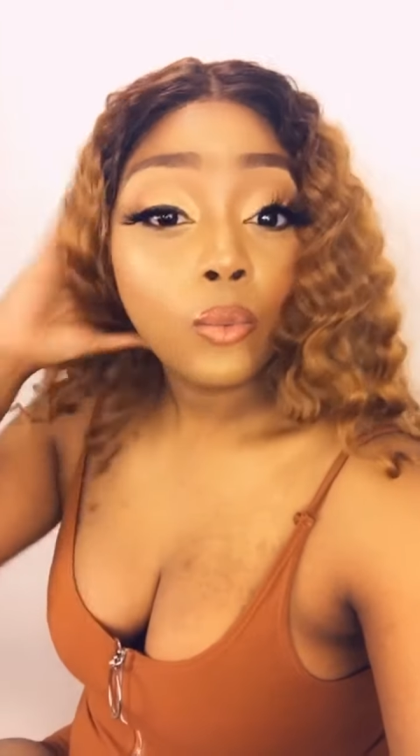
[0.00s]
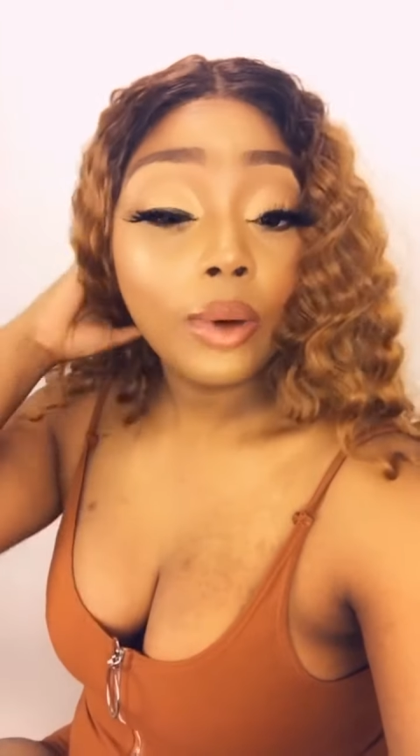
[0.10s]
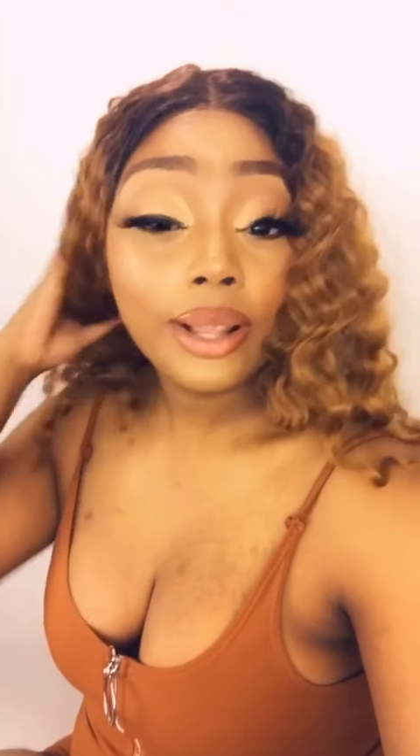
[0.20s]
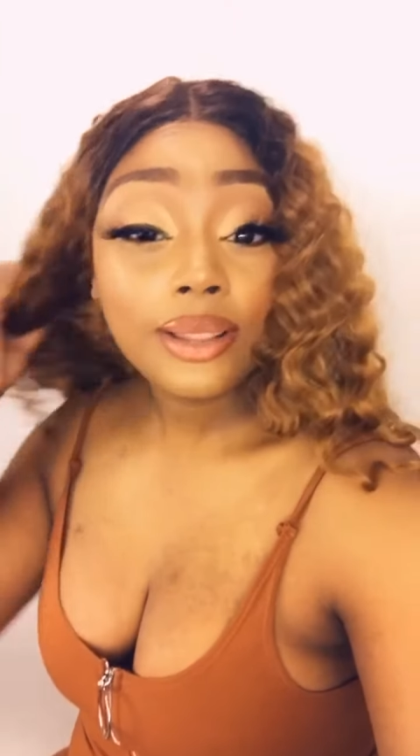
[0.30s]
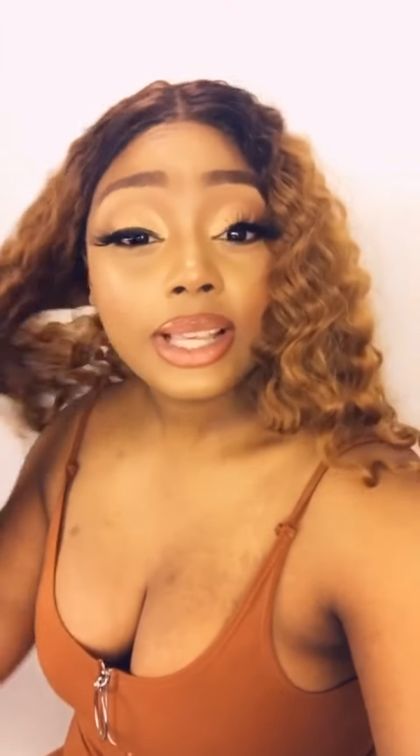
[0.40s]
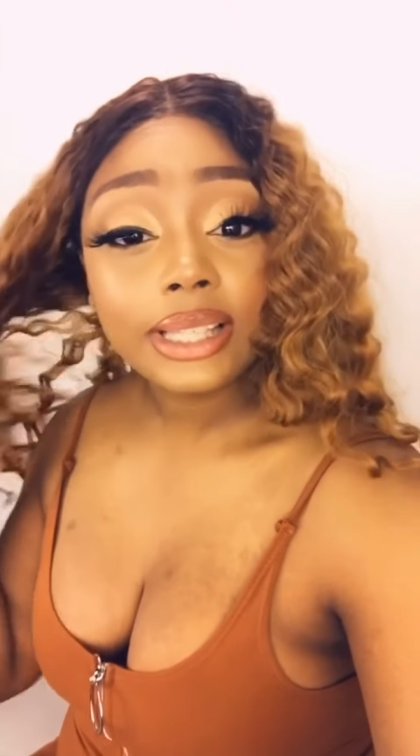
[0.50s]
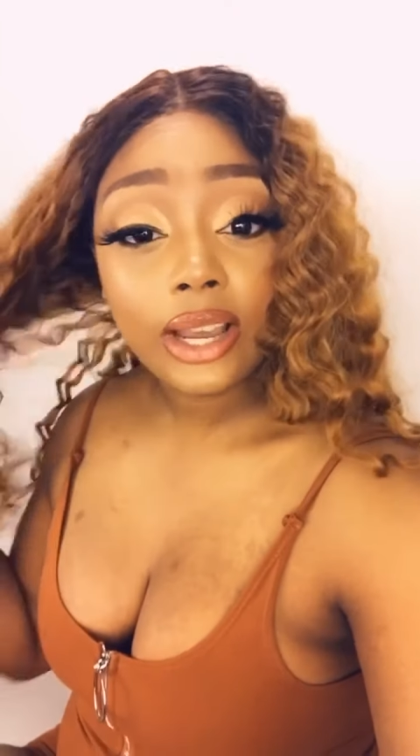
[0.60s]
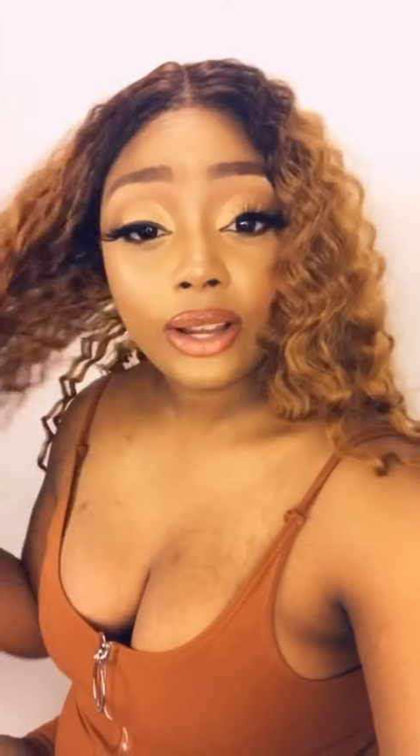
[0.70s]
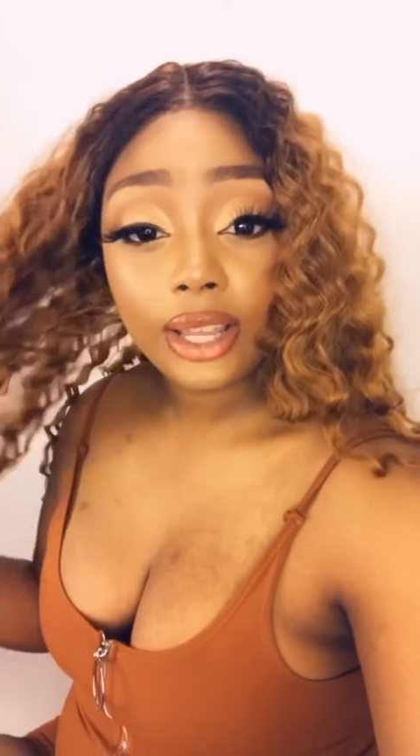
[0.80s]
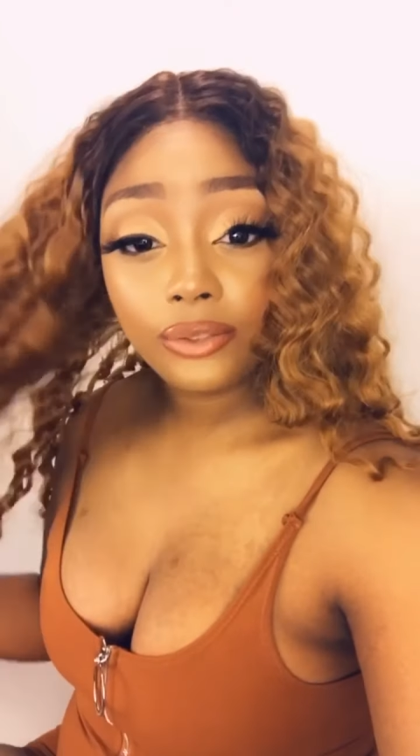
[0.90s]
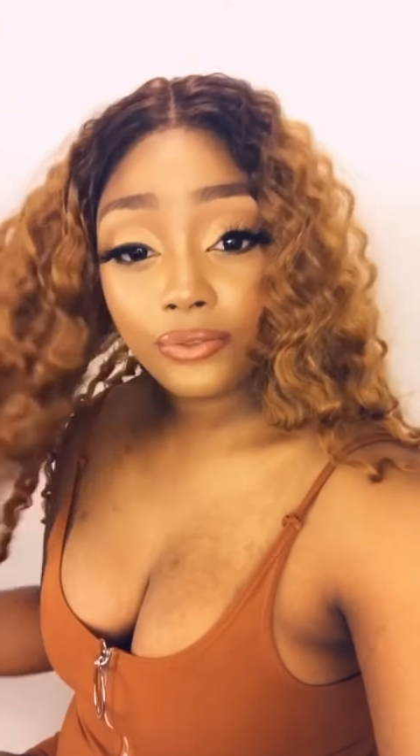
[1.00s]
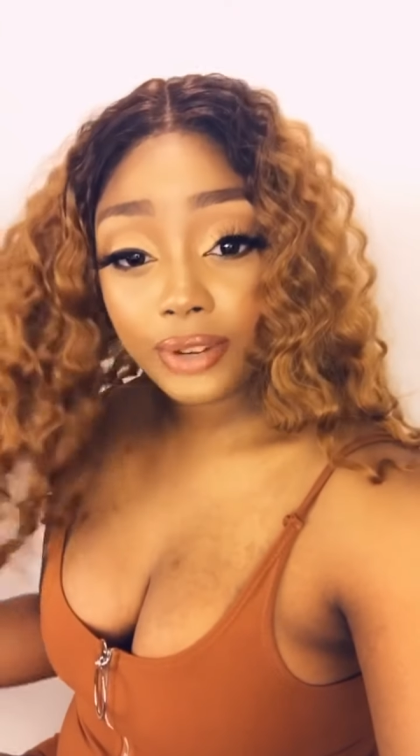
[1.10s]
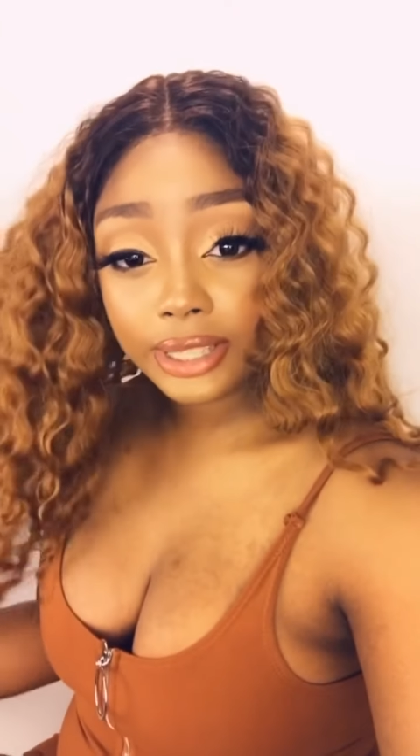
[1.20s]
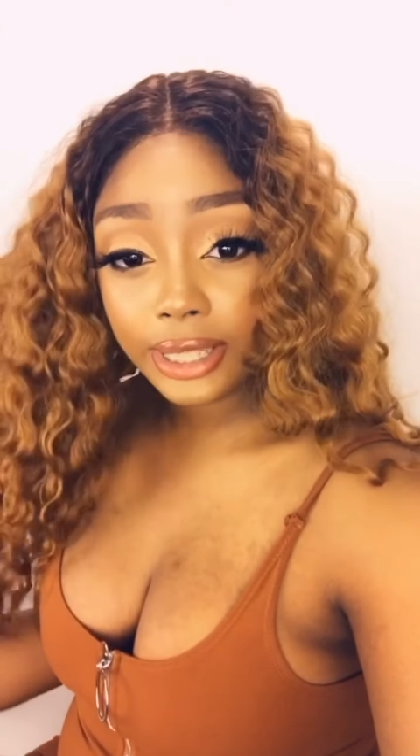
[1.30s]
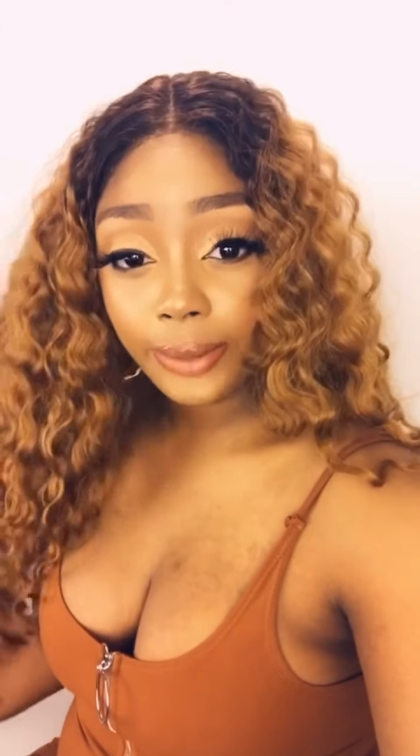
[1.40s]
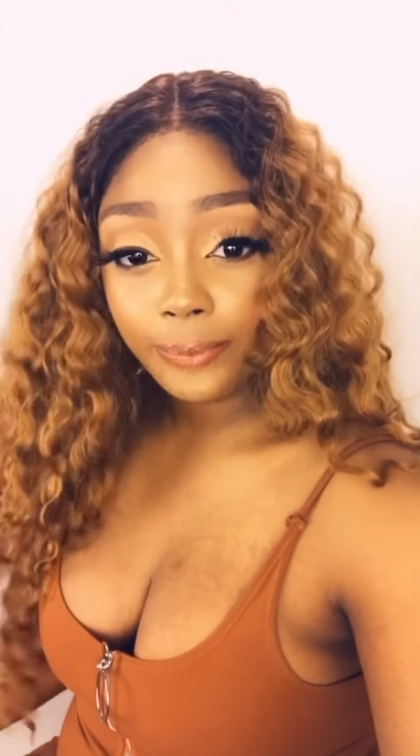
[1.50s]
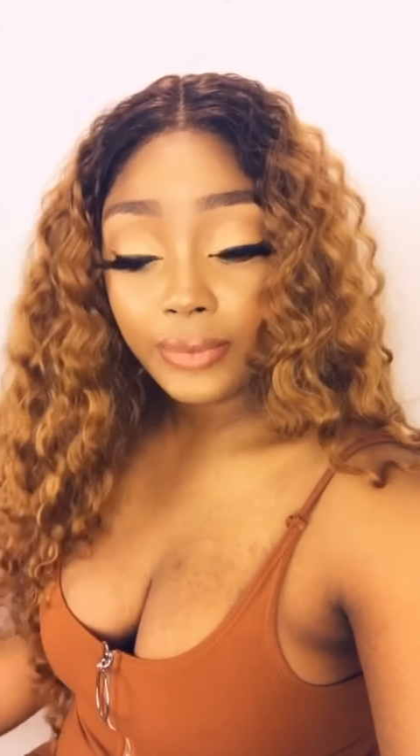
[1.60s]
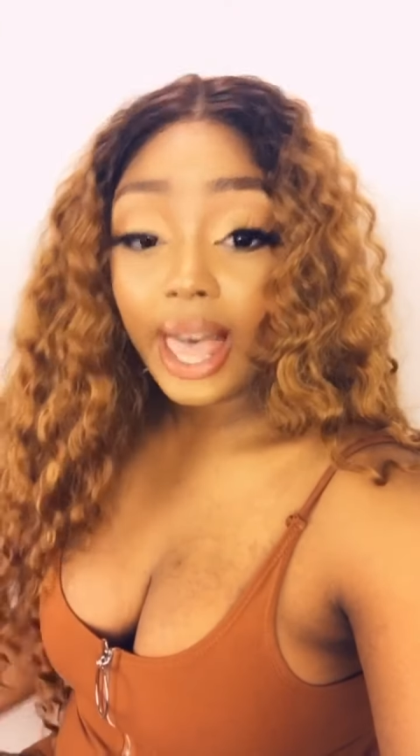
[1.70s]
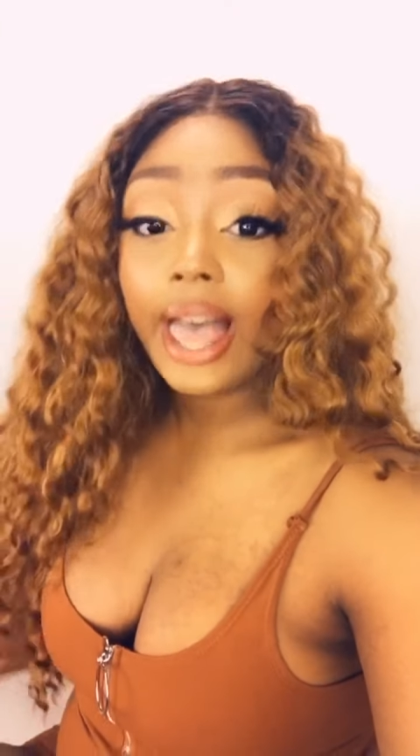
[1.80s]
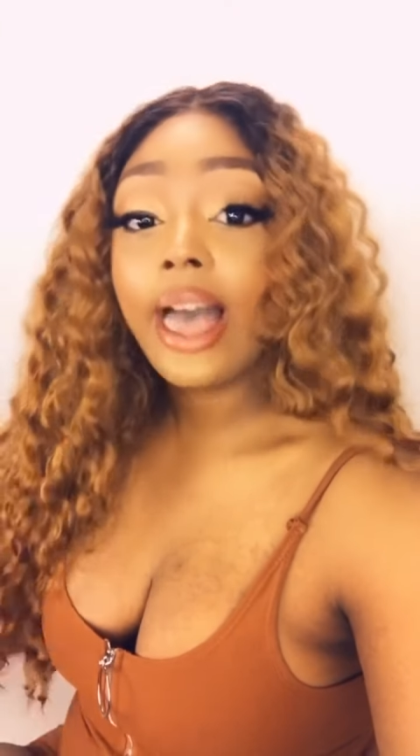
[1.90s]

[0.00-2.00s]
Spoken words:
Will this hair get frizzy? I